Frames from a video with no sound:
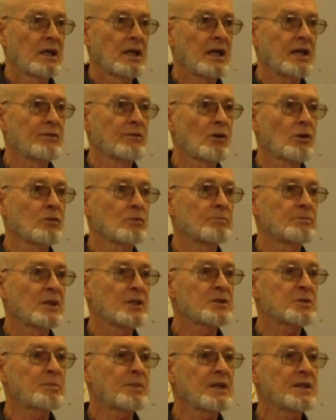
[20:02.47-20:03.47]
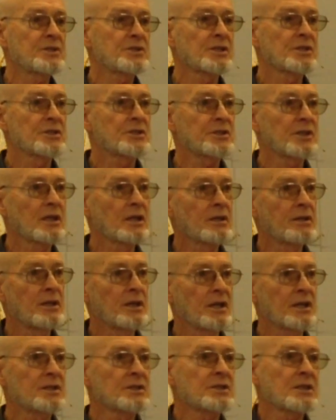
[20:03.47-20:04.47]
he wrote a speech and said,
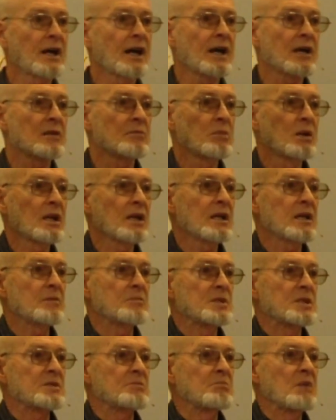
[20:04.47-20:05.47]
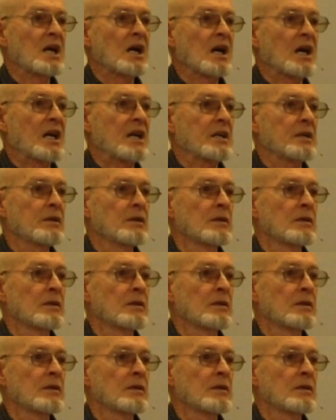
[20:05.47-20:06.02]
The entire blame is mine.